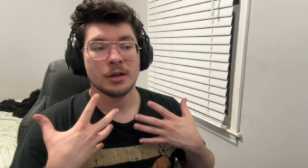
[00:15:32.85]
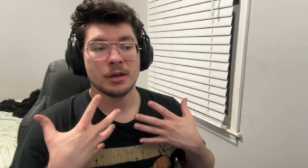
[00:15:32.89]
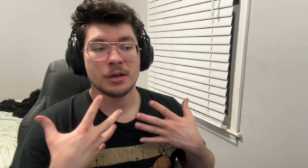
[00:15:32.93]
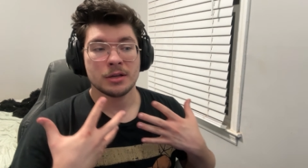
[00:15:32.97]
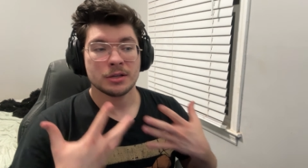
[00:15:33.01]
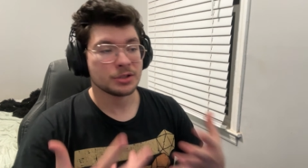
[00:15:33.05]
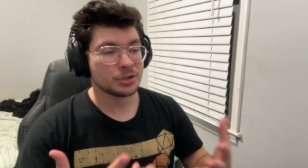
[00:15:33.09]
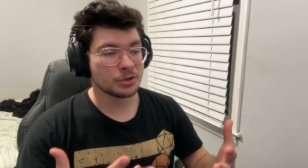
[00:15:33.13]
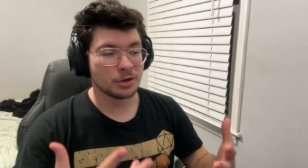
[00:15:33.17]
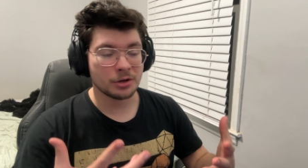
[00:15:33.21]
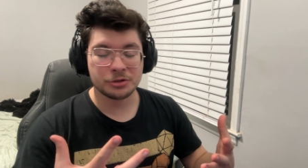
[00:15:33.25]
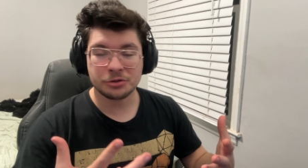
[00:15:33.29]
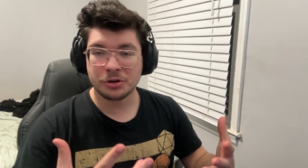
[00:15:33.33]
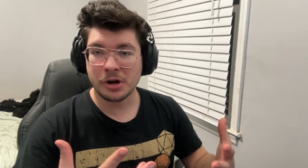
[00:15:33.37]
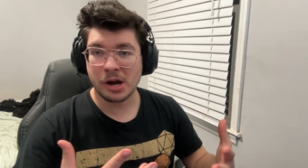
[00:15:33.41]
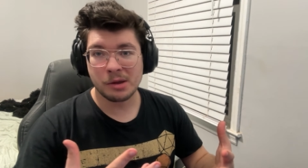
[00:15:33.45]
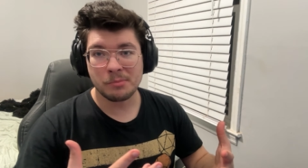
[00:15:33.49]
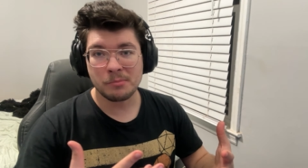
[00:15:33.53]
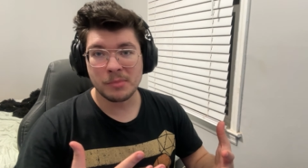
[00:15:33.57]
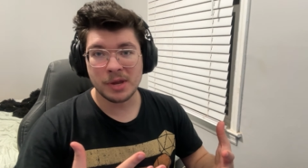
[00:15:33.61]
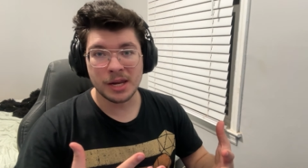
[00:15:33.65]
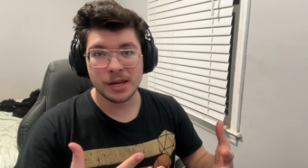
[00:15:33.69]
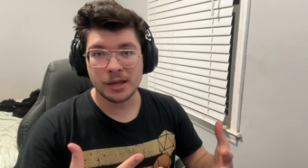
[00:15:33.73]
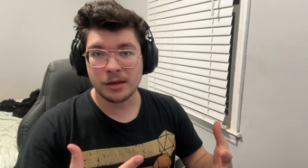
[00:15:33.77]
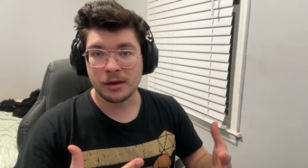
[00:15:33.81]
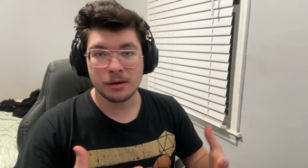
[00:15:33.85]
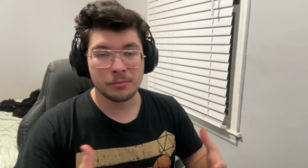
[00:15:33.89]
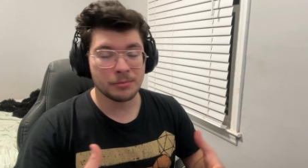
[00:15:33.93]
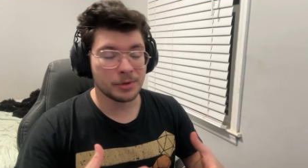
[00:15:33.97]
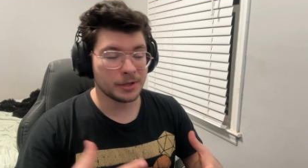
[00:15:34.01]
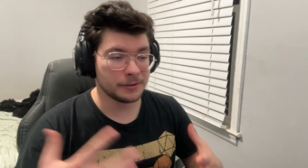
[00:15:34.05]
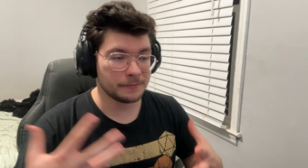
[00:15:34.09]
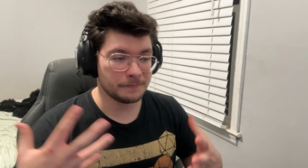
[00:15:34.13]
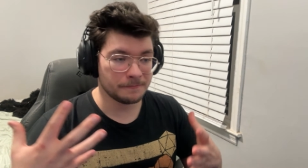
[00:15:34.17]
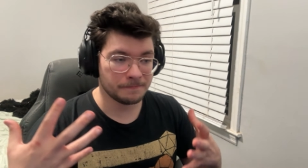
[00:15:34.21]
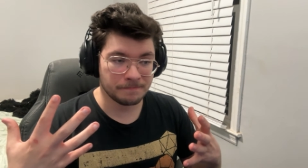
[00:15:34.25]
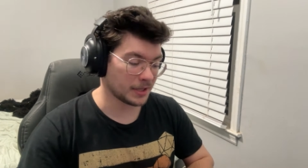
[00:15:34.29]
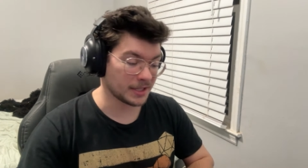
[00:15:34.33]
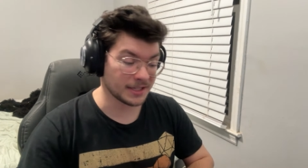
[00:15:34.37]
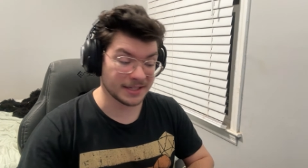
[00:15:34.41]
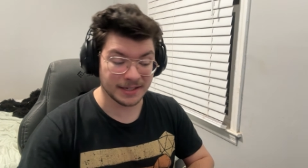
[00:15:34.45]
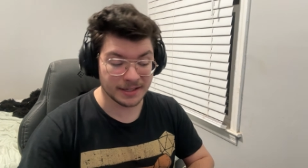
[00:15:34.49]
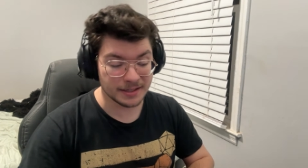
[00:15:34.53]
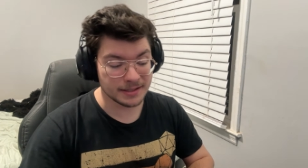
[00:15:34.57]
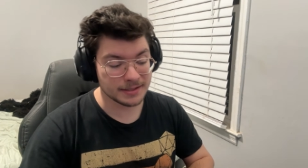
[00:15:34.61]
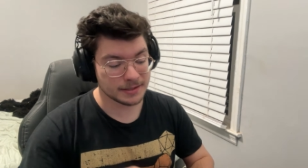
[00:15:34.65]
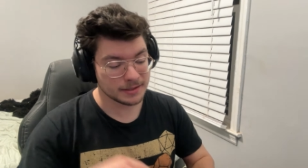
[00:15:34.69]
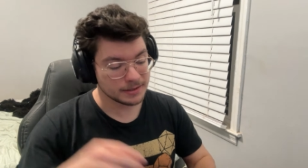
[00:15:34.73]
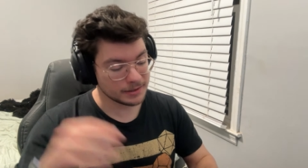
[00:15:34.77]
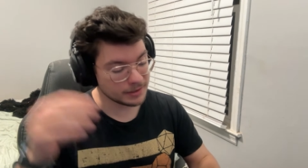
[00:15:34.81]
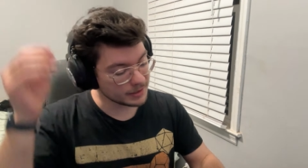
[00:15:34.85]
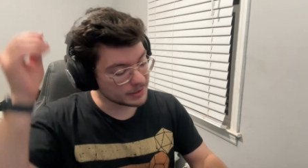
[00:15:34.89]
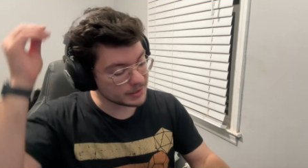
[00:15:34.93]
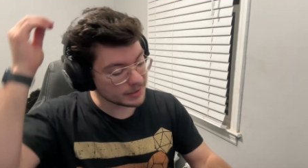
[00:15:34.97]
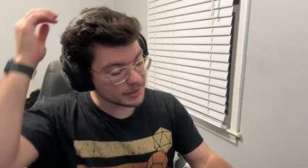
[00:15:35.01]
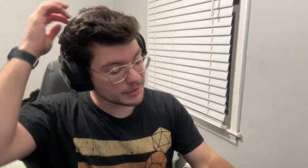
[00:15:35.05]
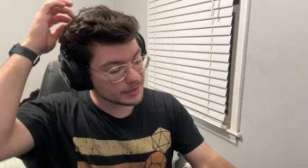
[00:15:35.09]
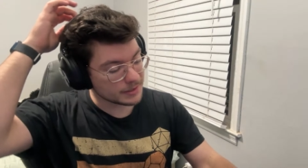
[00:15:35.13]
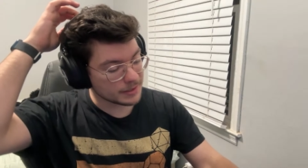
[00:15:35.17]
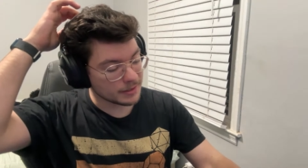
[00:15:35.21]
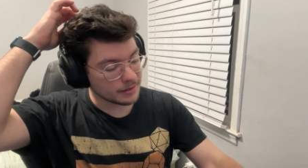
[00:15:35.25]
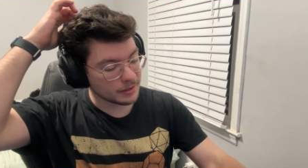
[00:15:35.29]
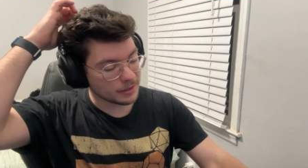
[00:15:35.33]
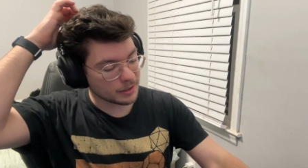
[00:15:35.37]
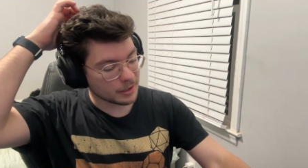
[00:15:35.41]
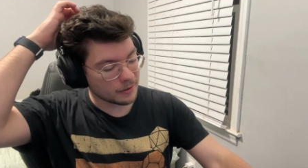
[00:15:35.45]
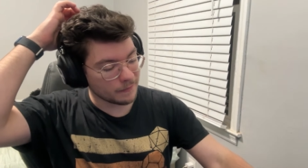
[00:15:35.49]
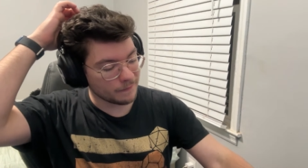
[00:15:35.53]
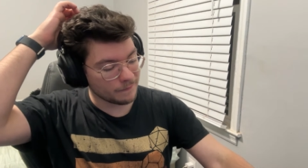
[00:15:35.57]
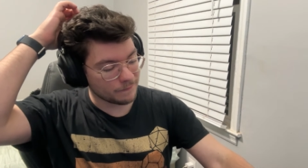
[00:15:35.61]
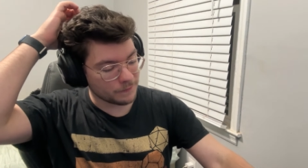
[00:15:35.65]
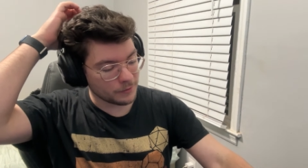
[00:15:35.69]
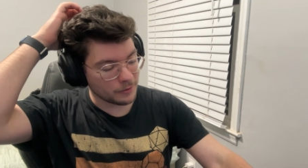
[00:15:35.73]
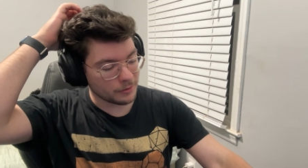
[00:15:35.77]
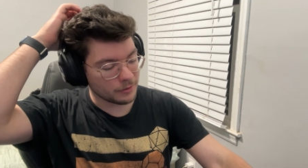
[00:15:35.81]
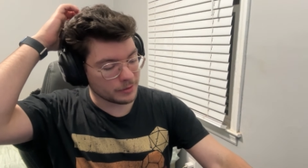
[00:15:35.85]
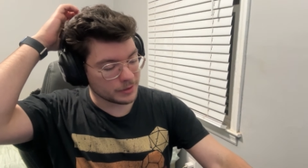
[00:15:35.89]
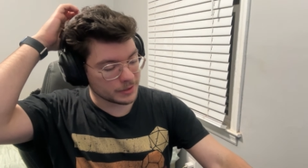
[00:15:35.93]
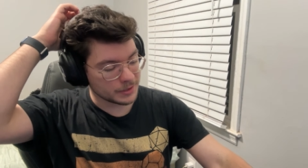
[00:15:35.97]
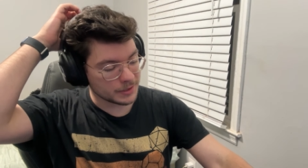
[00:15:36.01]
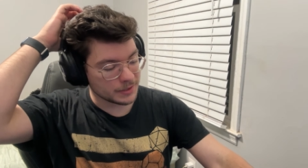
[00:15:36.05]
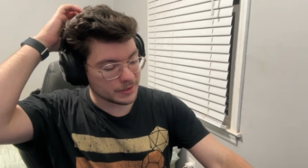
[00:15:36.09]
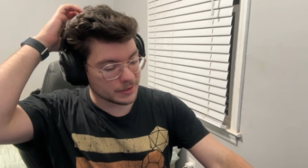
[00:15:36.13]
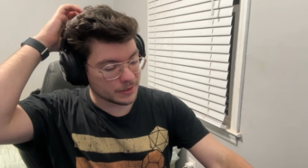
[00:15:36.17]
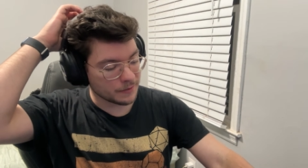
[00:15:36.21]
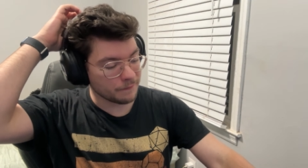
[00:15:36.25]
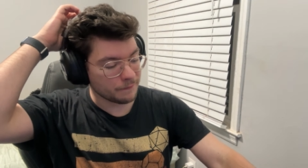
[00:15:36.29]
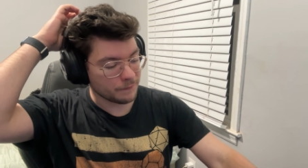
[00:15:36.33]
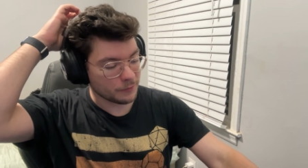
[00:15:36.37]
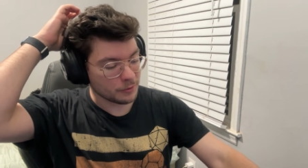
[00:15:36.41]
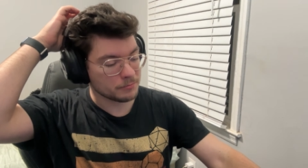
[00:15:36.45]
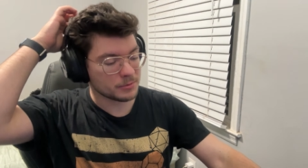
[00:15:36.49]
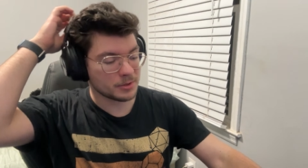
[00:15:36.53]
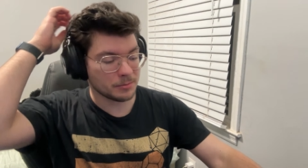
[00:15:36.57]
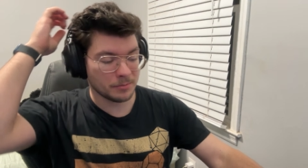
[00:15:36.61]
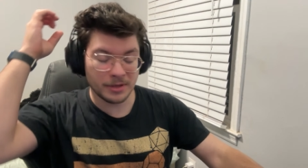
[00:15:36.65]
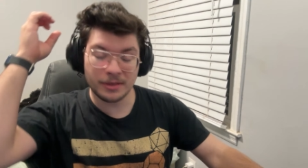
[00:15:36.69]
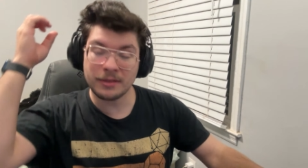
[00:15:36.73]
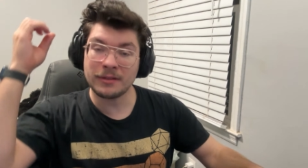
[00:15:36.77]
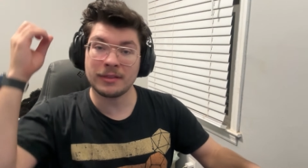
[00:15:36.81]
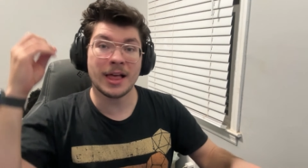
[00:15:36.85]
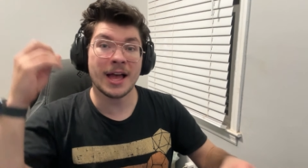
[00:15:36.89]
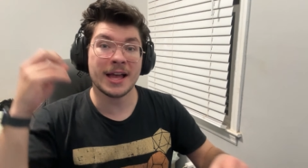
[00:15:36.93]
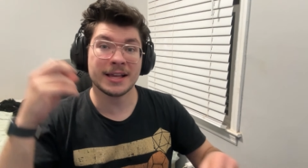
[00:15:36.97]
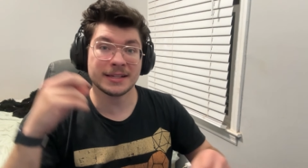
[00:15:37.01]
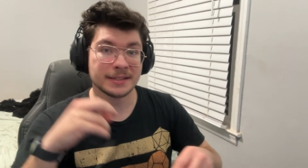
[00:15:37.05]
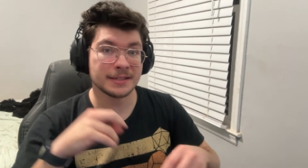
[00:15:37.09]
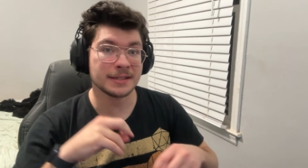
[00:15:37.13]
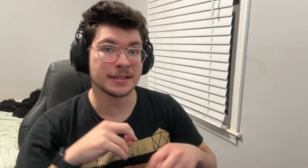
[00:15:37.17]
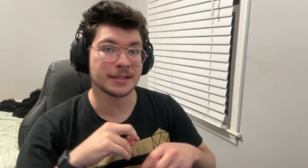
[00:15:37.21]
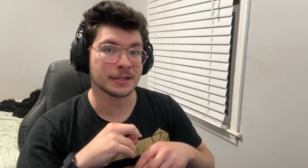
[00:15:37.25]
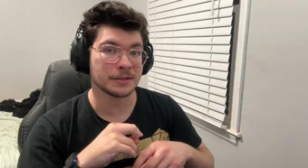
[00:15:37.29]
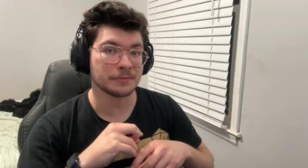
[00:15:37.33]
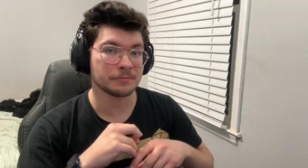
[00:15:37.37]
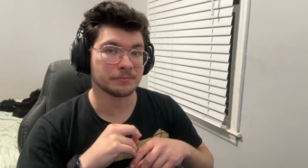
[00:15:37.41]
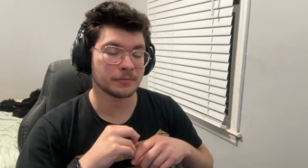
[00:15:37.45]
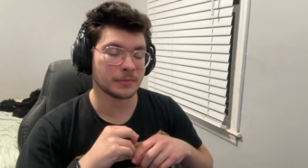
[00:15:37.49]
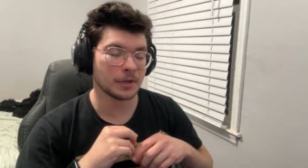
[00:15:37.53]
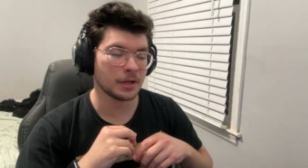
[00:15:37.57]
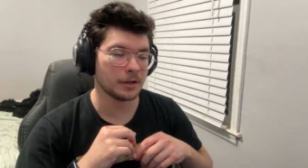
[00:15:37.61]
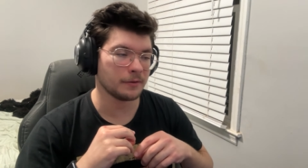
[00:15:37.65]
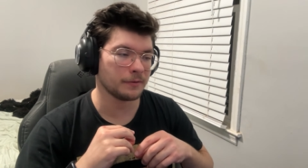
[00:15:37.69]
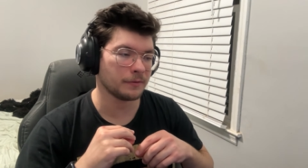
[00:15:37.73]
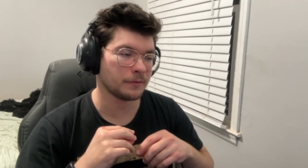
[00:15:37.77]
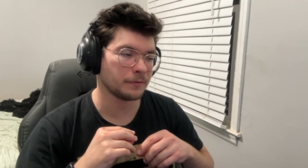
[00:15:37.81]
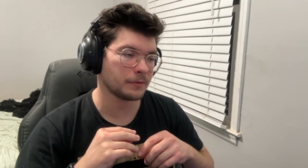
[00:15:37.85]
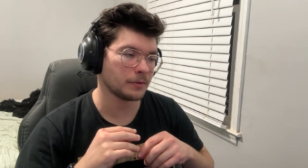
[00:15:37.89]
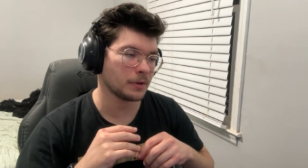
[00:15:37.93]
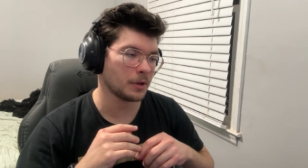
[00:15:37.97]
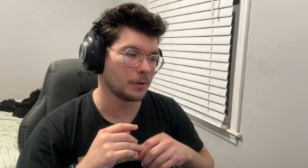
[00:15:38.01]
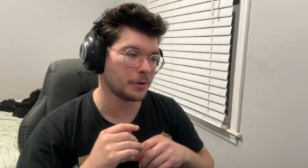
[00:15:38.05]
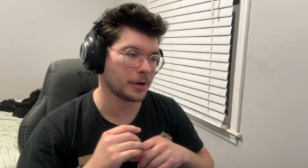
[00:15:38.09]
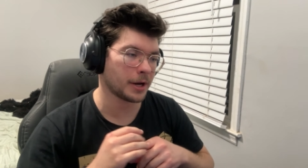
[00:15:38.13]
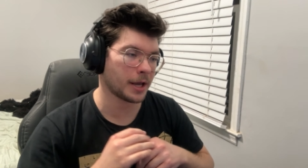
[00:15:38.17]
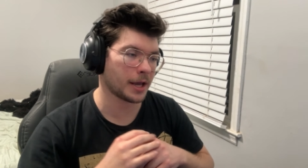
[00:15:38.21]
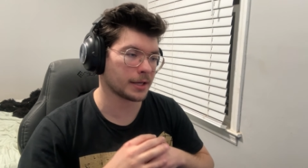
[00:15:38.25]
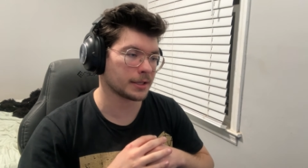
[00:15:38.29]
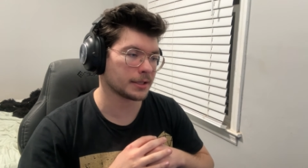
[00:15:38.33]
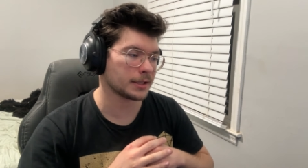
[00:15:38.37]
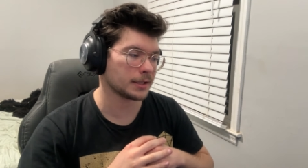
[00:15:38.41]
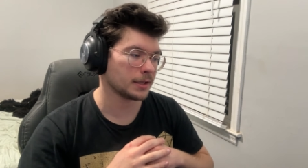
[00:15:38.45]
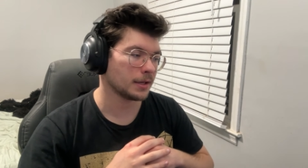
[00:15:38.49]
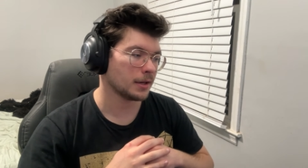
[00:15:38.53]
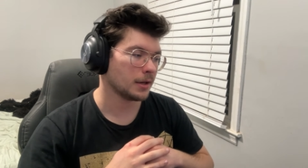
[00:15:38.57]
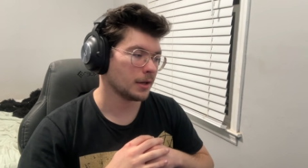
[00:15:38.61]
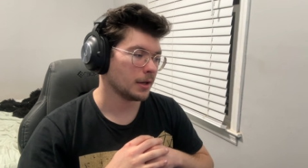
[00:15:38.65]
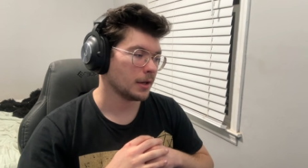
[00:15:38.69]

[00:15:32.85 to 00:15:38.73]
Star Trek media, but this is this is the confirm this is confirmed to be the last season of Lower Decks.